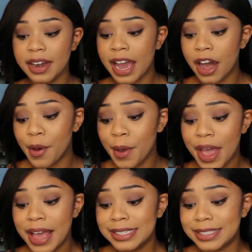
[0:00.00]
Now,
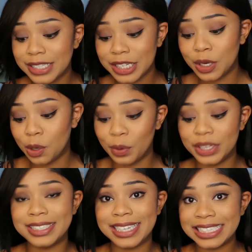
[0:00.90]
still
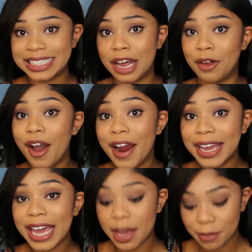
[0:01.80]
with
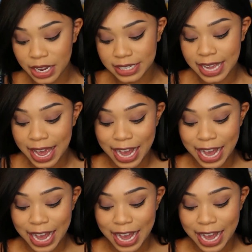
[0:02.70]
DSLR cameras,